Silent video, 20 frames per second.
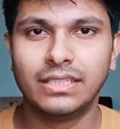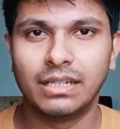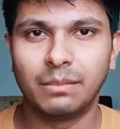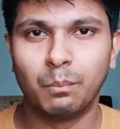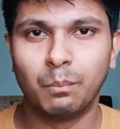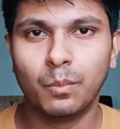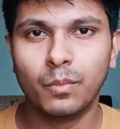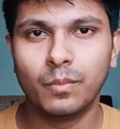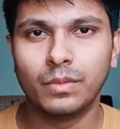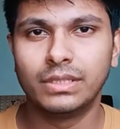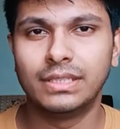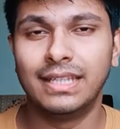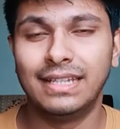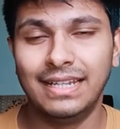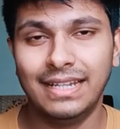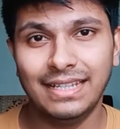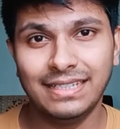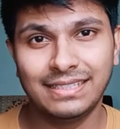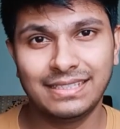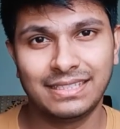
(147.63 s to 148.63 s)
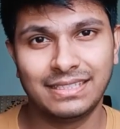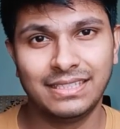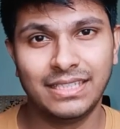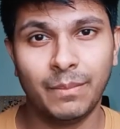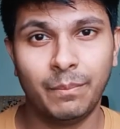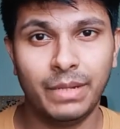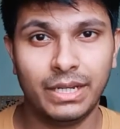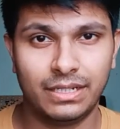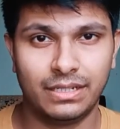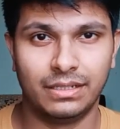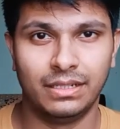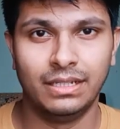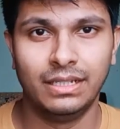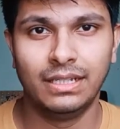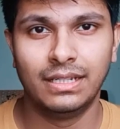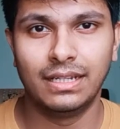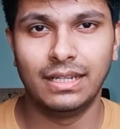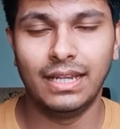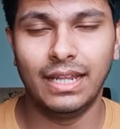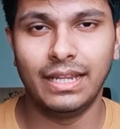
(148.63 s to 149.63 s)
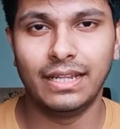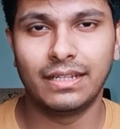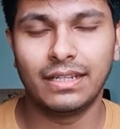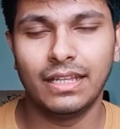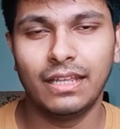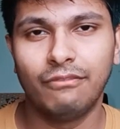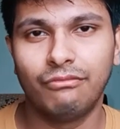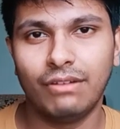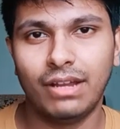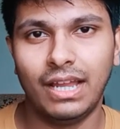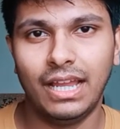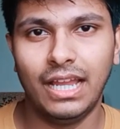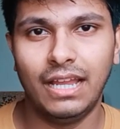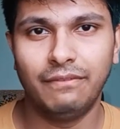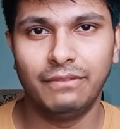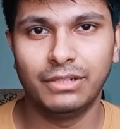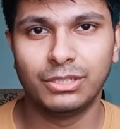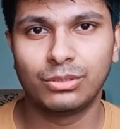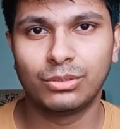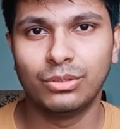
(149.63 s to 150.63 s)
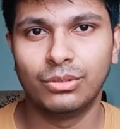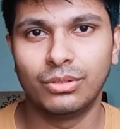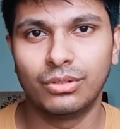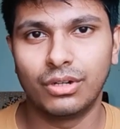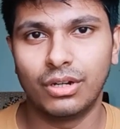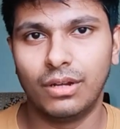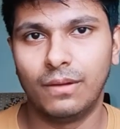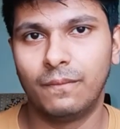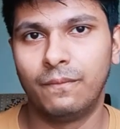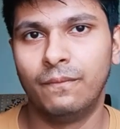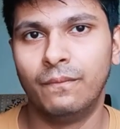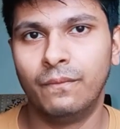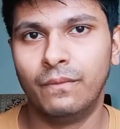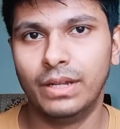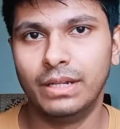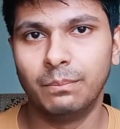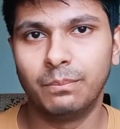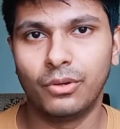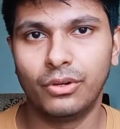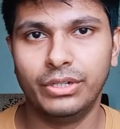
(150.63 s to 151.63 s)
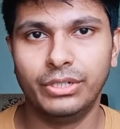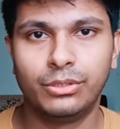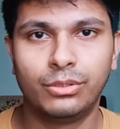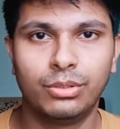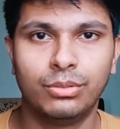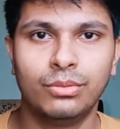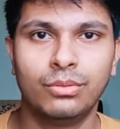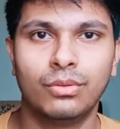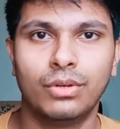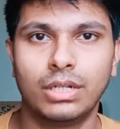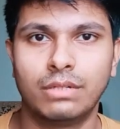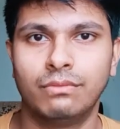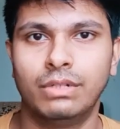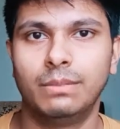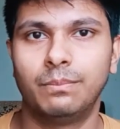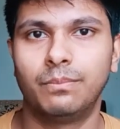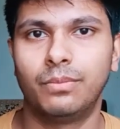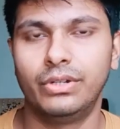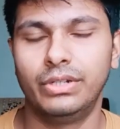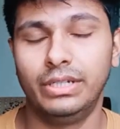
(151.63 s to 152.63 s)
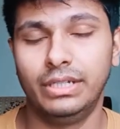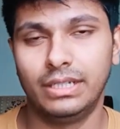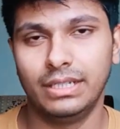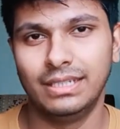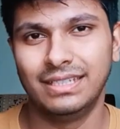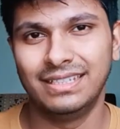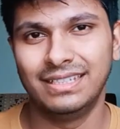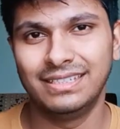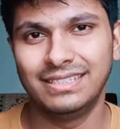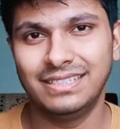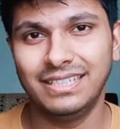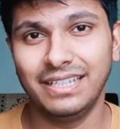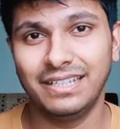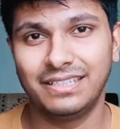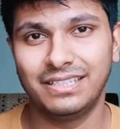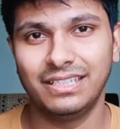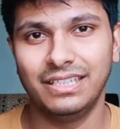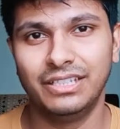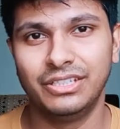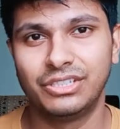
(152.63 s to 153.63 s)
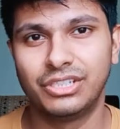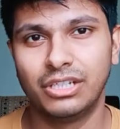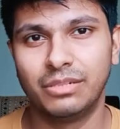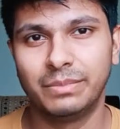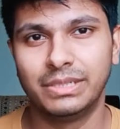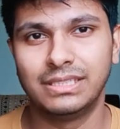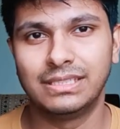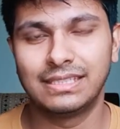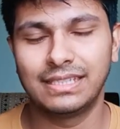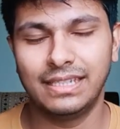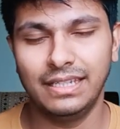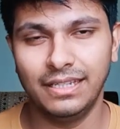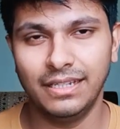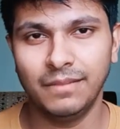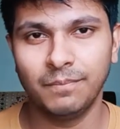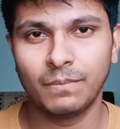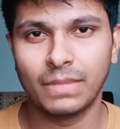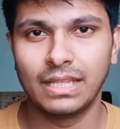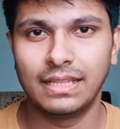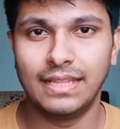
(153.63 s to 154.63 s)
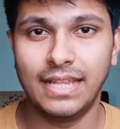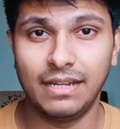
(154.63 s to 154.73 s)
The less the better. Like if I have a score of 1.2 or 1.6 in German scale,